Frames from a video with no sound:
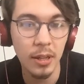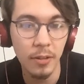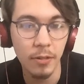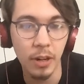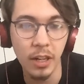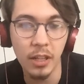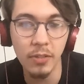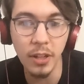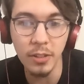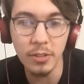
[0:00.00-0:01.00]
for any
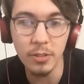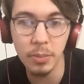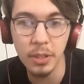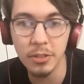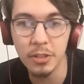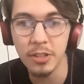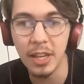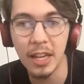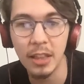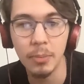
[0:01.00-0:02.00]
of us? Please just
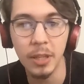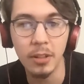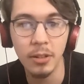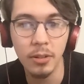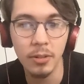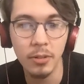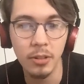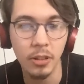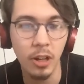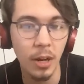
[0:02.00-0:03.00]
add them in
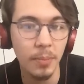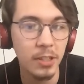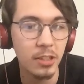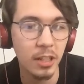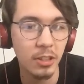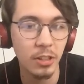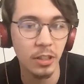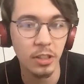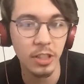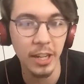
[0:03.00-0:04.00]
to the comments section in
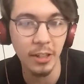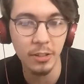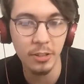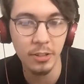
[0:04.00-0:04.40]
the chat.